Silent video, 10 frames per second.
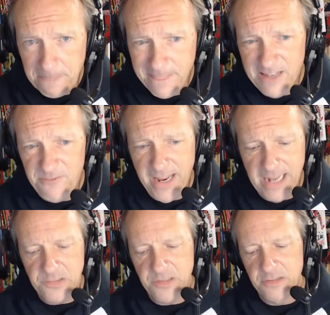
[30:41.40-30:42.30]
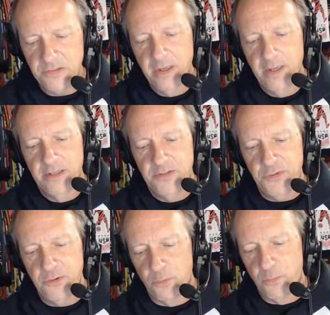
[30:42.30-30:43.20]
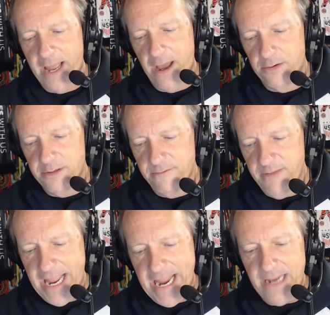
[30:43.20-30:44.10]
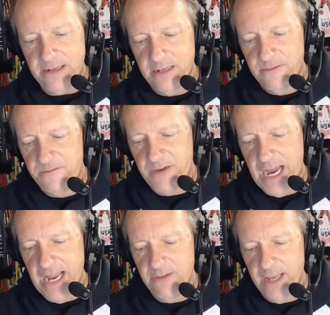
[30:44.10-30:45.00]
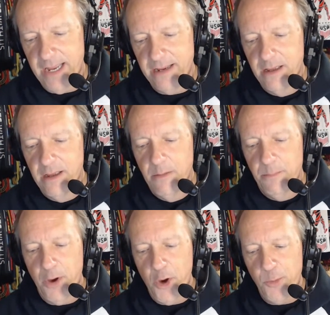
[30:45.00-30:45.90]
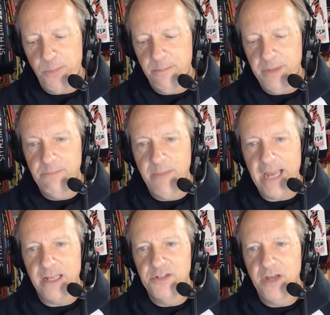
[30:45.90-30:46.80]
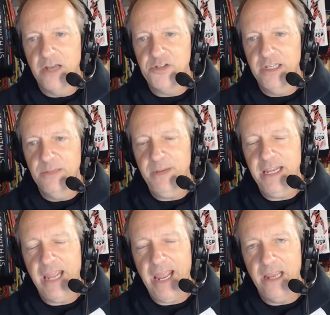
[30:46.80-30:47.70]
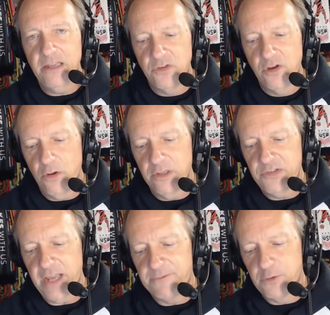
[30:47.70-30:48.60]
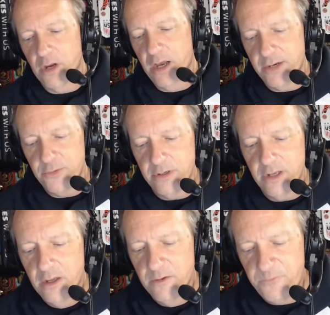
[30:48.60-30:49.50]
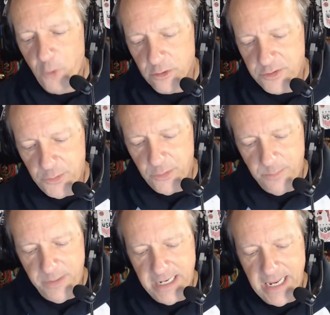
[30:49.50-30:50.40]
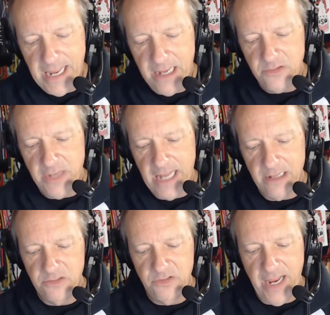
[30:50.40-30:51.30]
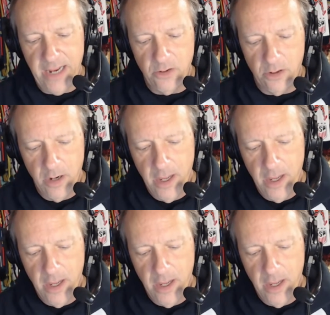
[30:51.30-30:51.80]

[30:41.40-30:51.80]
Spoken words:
advances to the round of 8 in 5A. Pope beat McIntosh in PKs, goalless after 100, 4-2 in PKs. Alexander